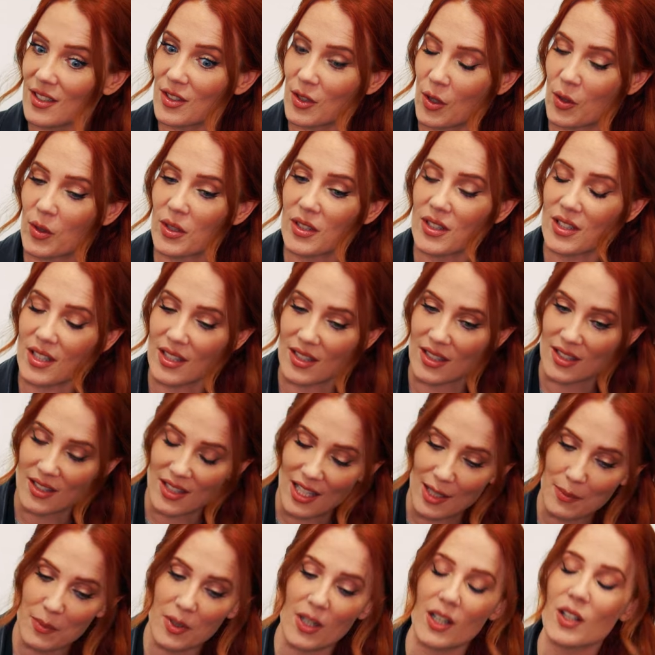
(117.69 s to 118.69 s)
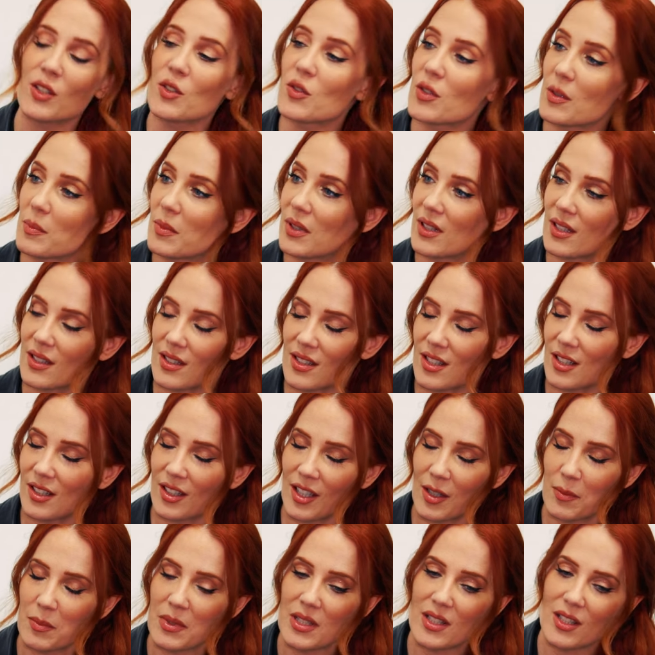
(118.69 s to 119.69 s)
So it's in the same country, but it still
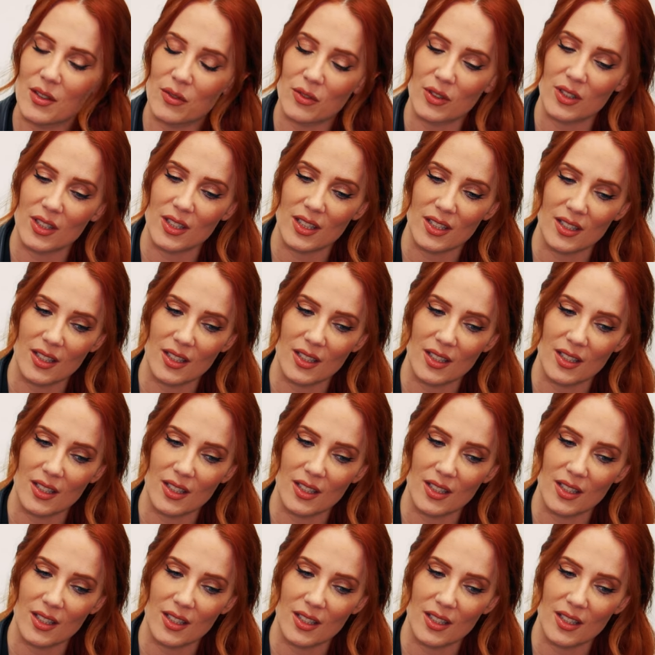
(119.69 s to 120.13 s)
can be different.